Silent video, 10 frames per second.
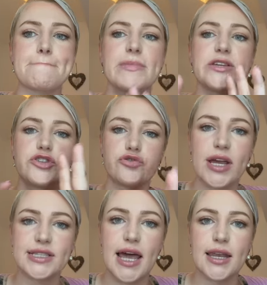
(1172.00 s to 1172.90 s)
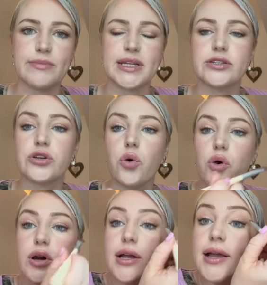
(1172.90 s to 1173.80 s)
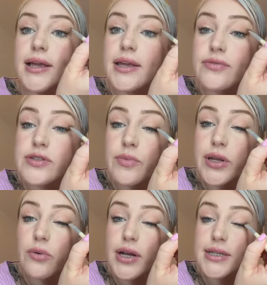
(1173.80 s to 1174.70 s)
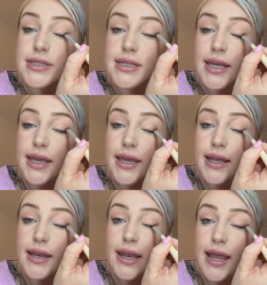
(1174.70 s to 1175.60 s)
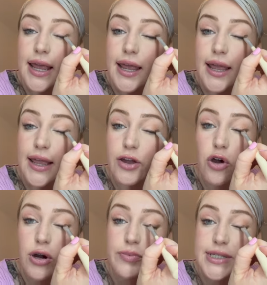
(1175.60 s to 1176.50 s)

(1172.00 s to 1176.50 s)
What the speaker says: stress element. Or if somebody works in a corporate